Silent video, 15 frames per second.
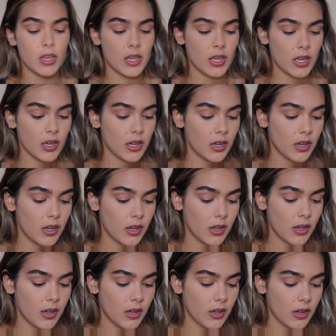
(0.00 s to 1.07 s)
here,
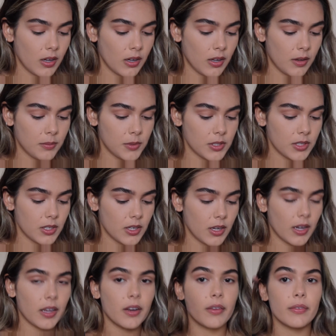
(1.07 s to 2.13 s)
and I'm just gonna
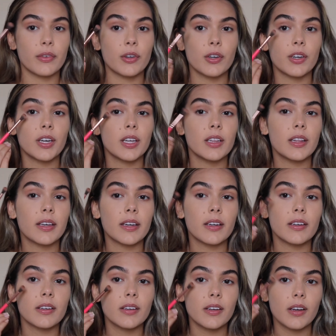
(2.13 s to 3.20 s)
kind of create like
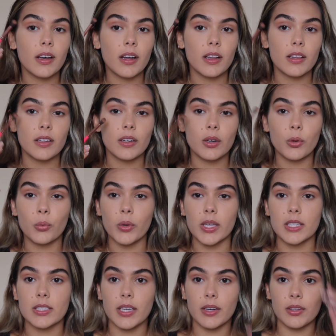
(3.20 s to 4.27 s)
a little
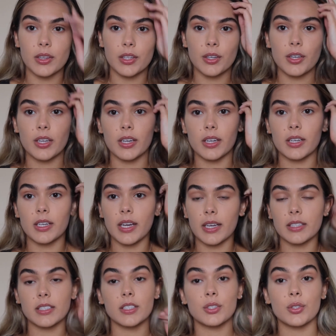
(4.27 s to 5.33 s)
winged out look and
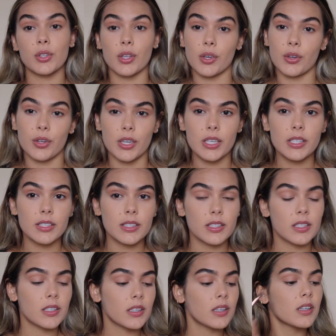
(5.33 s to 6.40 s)
connect it to the crease.
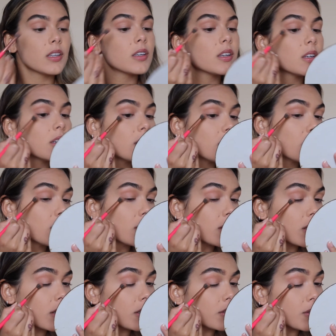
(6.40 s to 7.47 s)

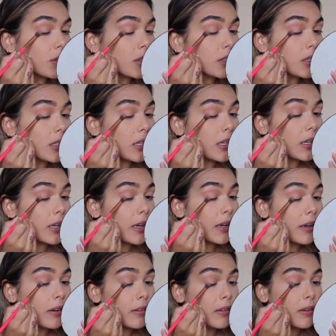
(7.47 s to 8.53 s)
You guys will see
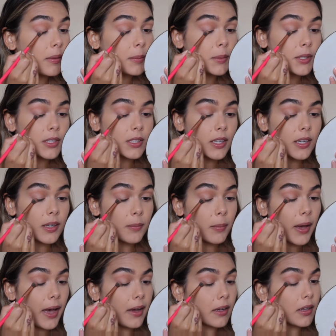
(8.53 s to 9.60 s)
now. I'm just kind of
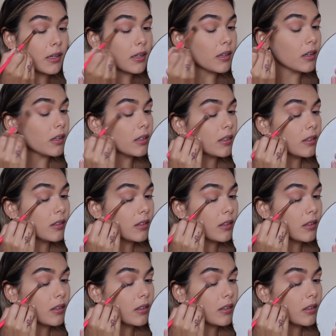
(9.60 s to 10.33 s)
packing it on